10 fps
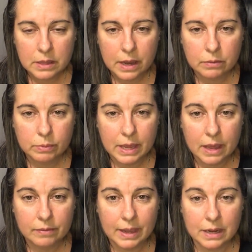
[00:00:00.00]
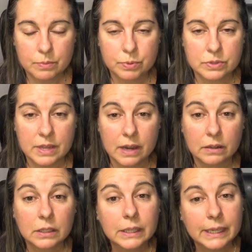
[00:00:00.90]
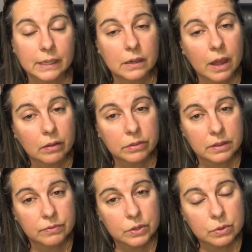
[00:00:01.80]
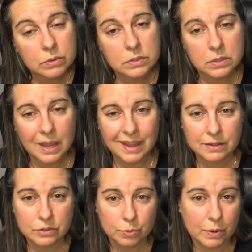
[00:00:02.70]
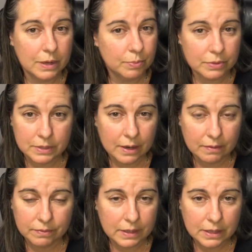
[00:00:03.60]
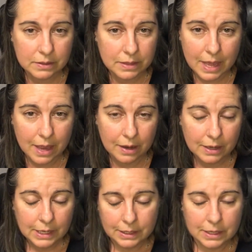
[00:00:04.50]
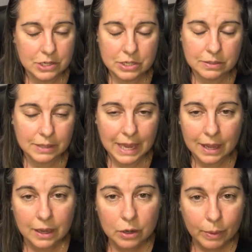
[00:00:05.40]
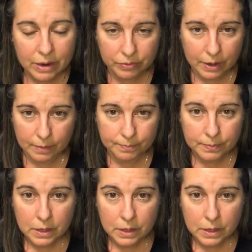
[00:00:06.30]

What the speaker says: that we have 80% clean, healthy foods and 20% of things that you just can't get away from.